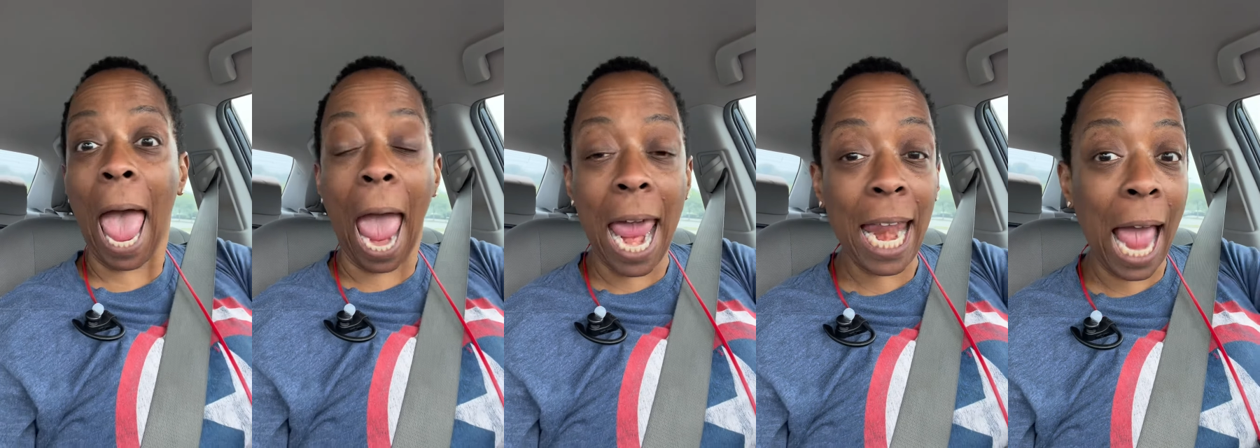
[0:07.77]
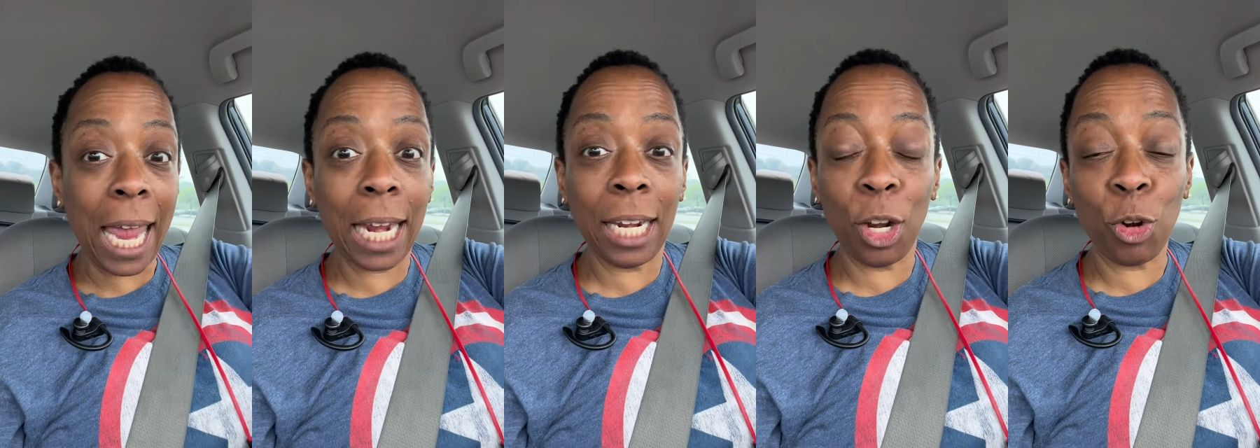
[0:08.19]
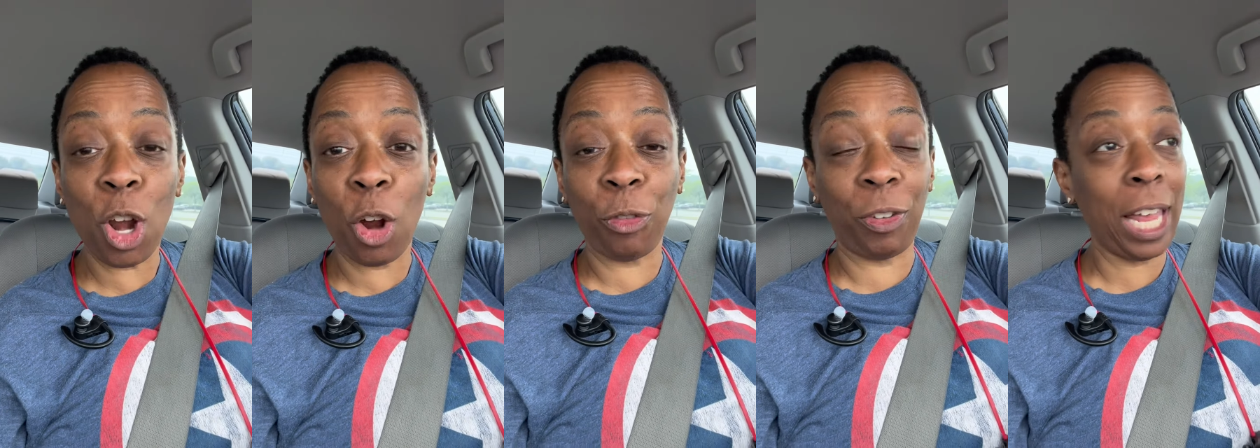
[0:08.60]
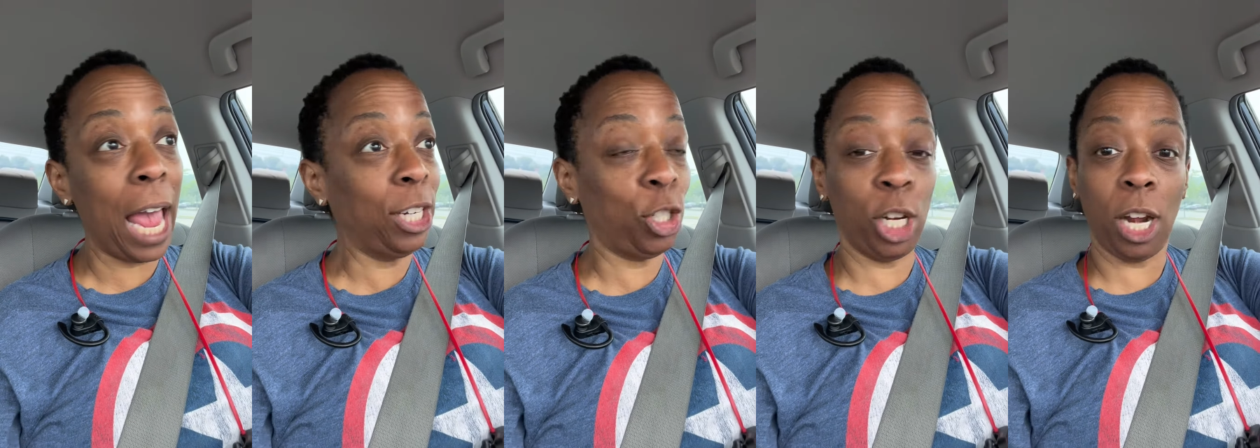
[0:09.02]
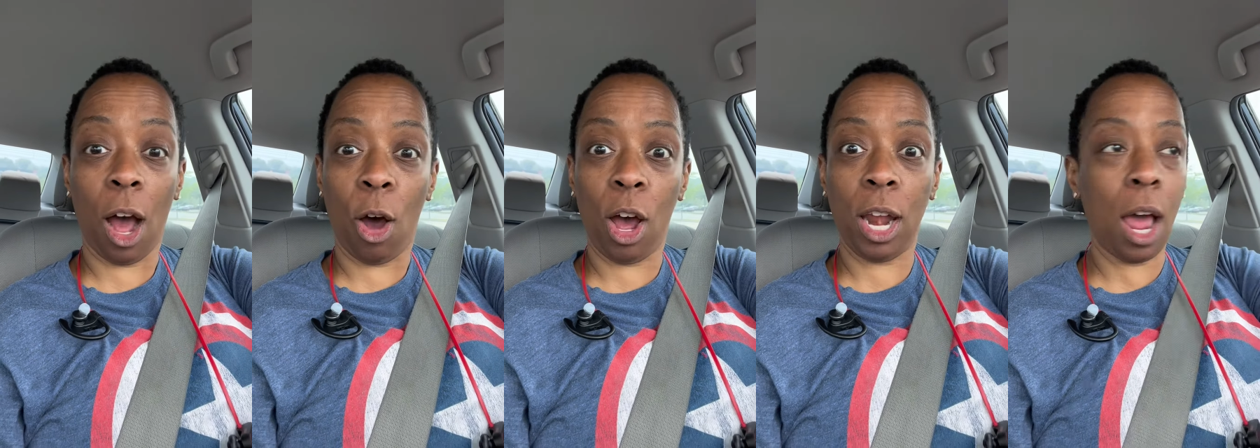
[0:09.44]
and I get a little notification
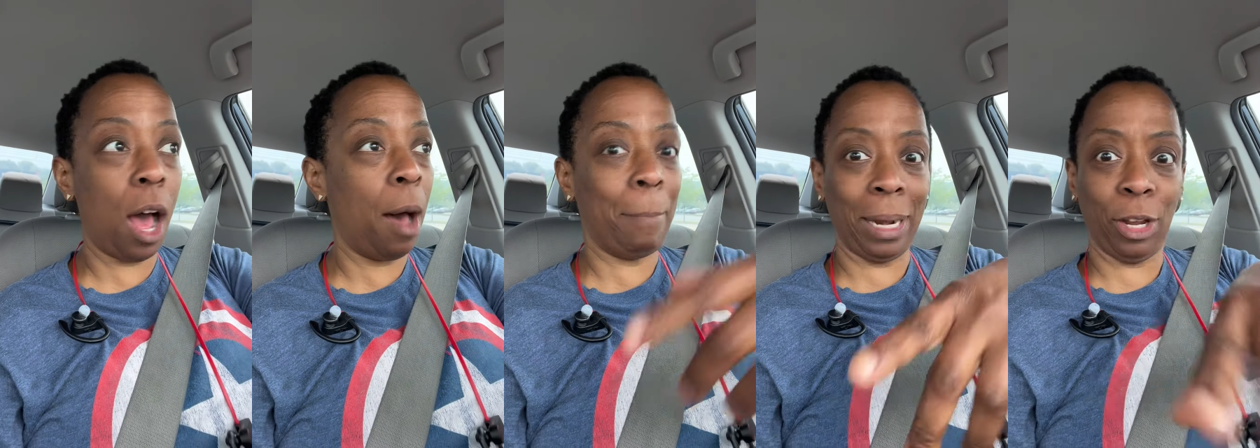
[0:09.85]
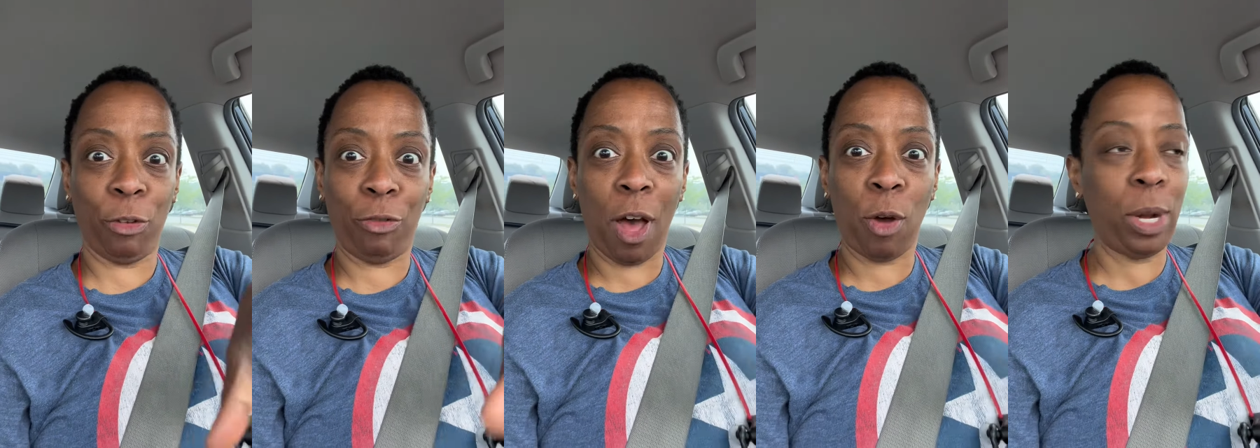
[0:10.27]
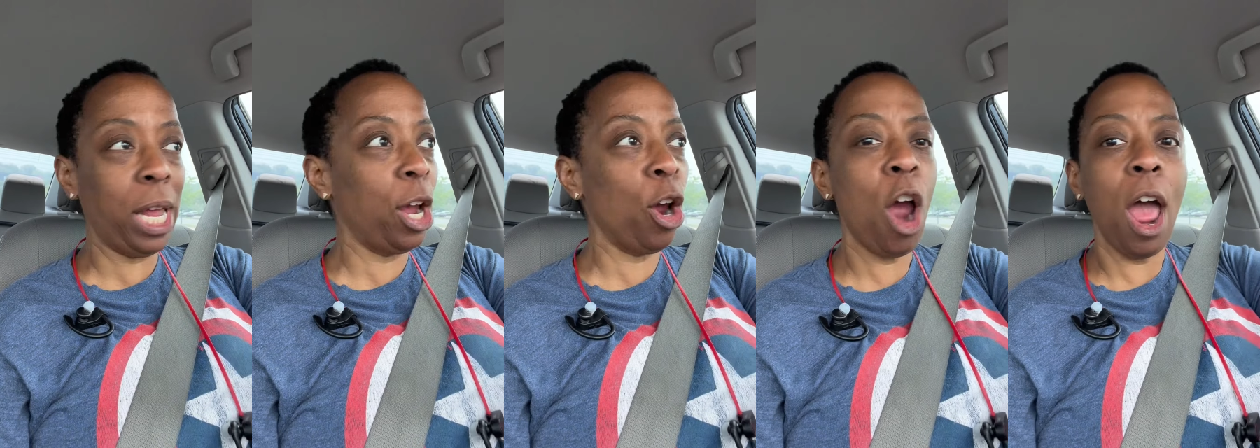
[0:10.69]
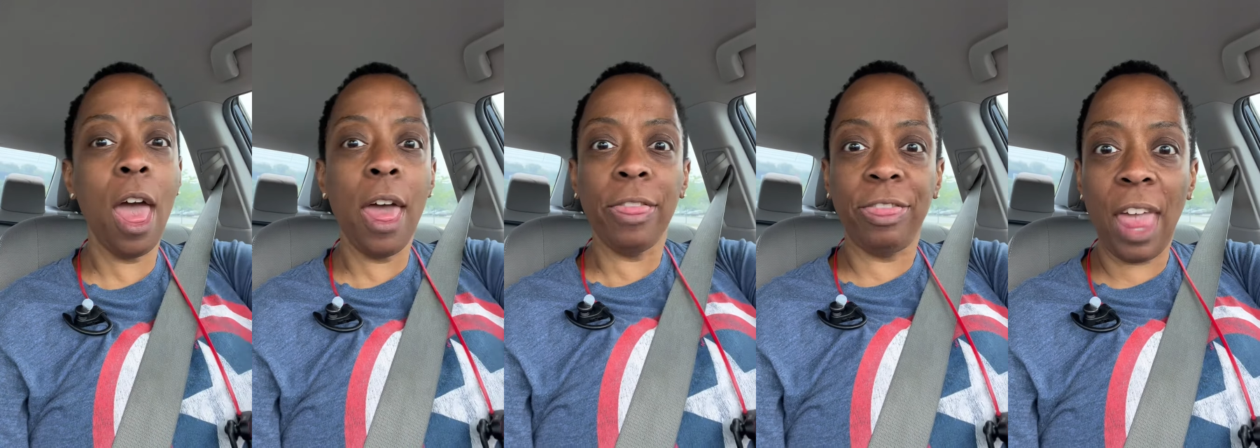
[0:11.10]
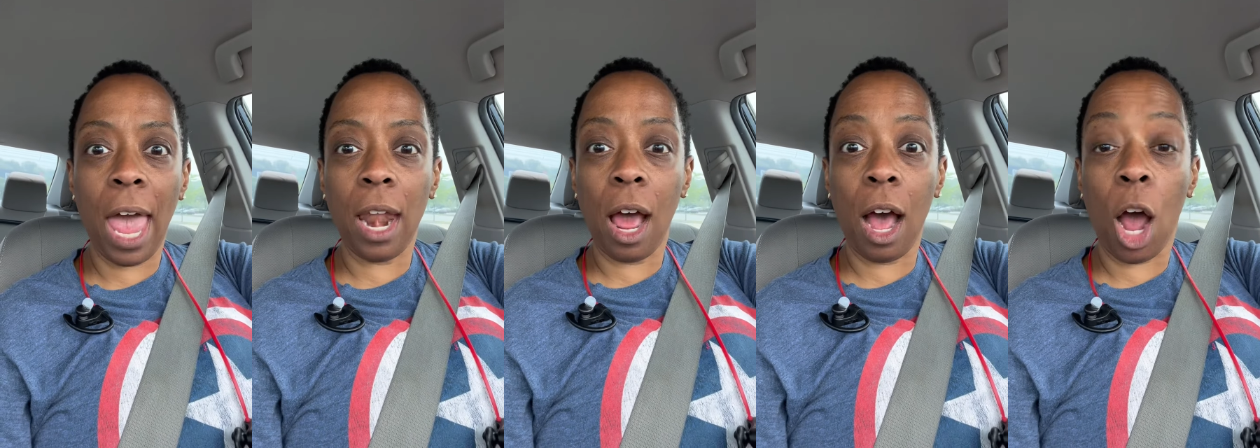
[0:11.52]
on my little phone here
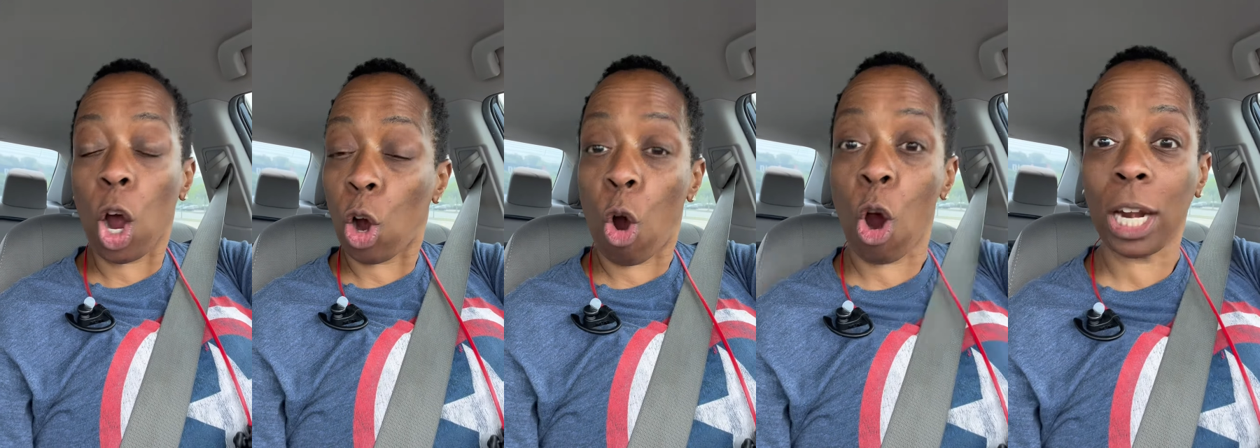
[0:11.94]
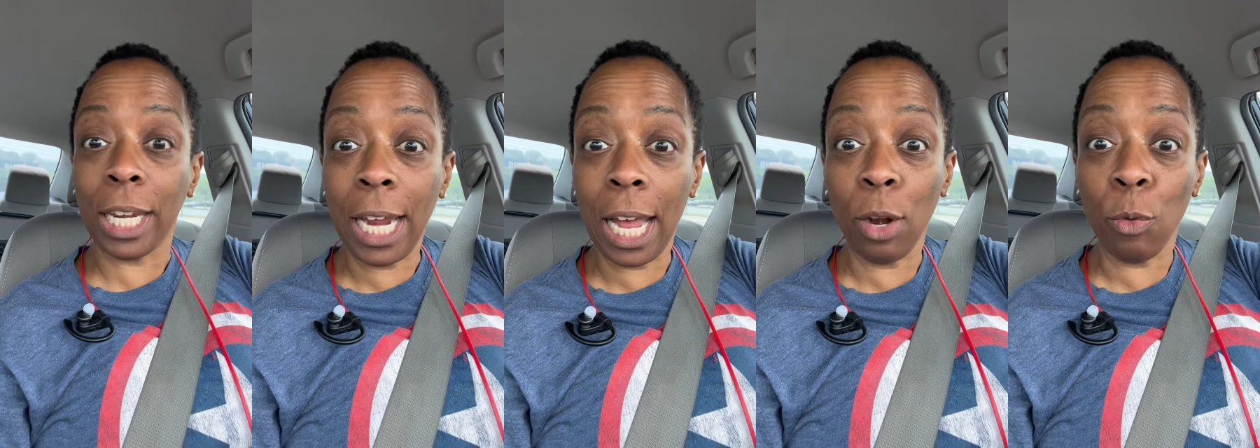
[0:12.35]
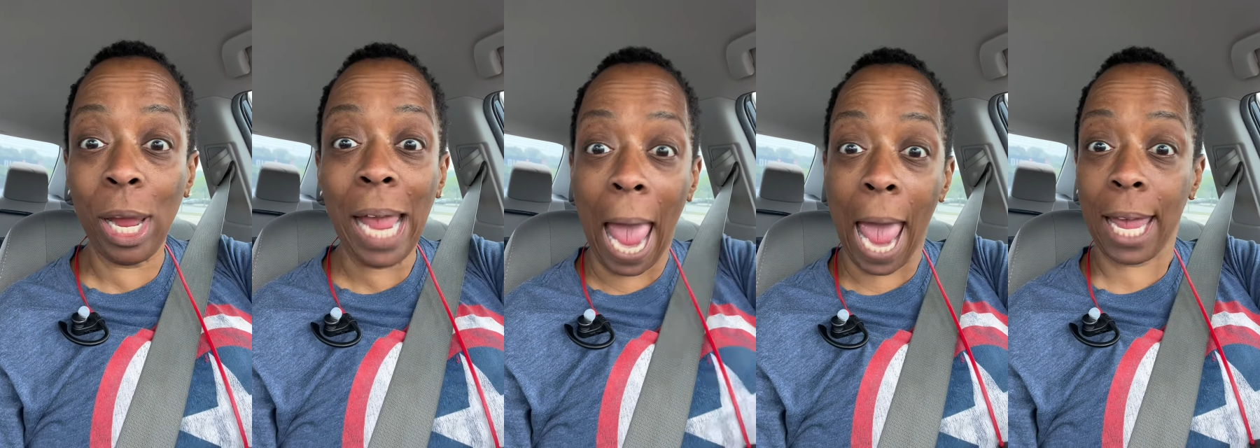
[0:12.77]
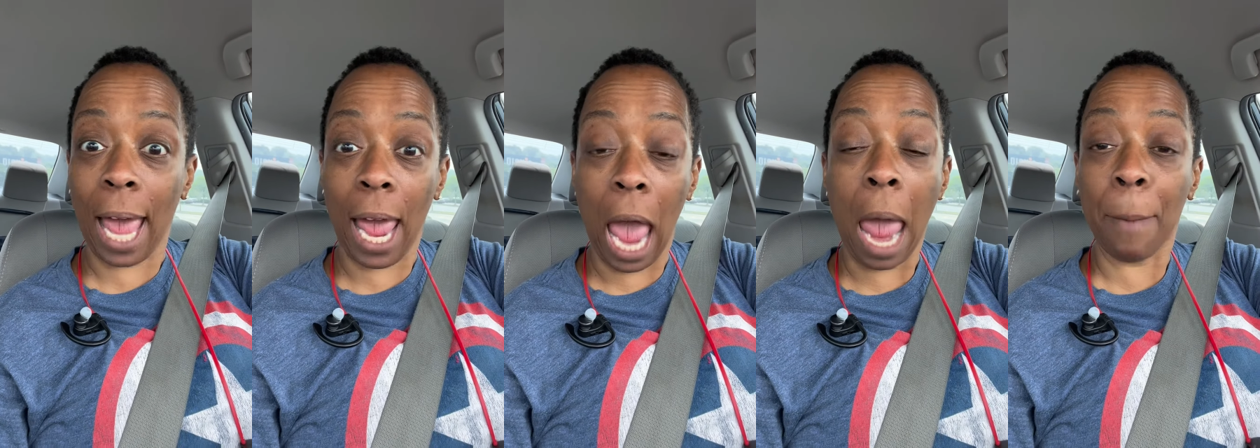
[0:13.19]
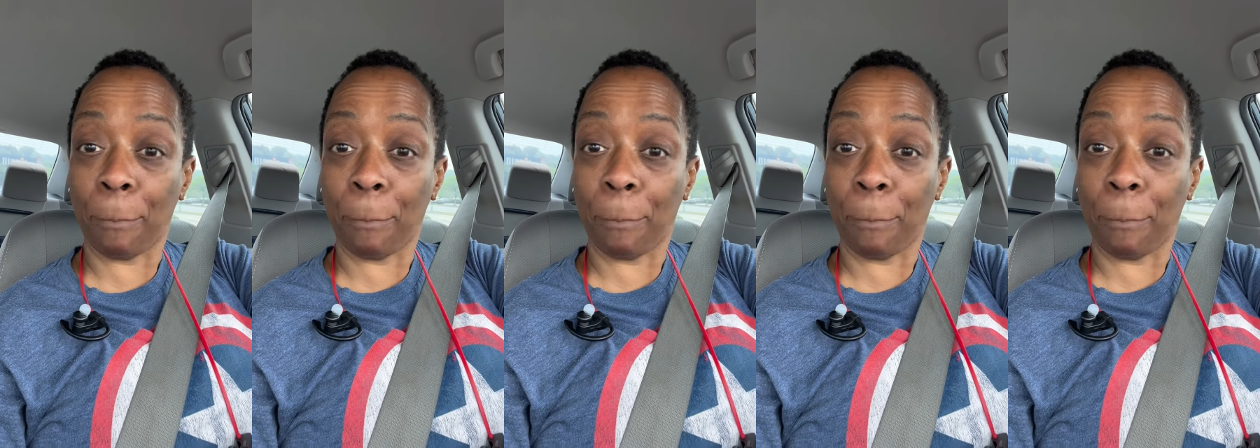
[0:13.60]
that Cortland Henry, a.k.a.